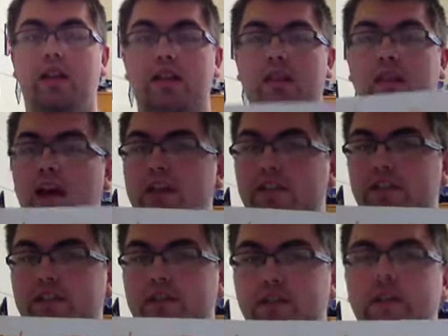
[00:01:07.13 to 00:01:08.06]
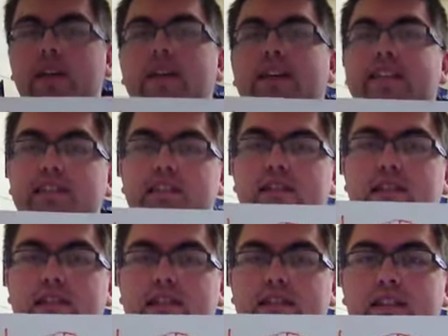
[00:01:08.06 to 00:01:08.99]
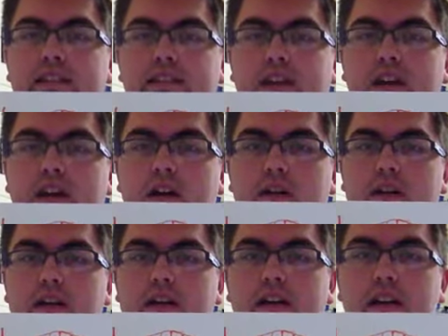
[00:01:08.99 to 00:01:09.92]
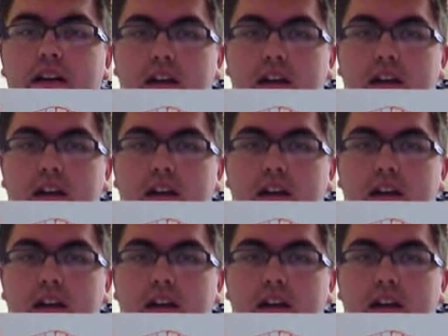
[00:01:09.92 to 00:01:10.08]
Longitude are the